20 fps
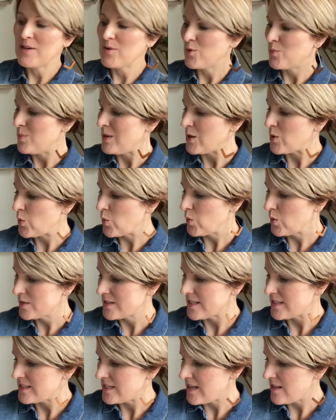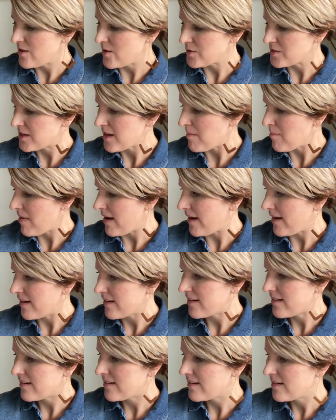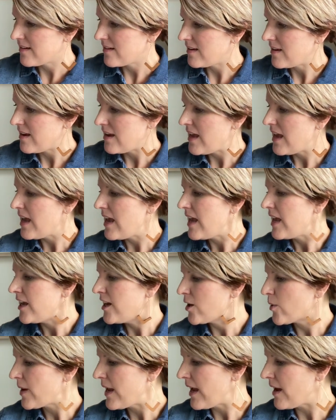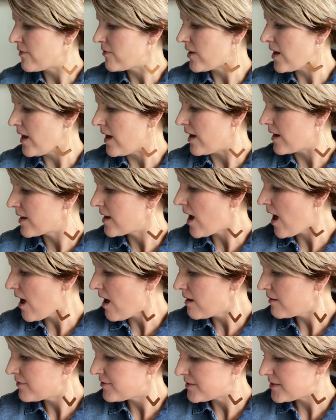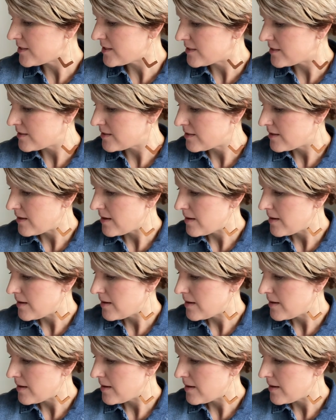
it would be cool to see those come back. Here we have uh, cuffs,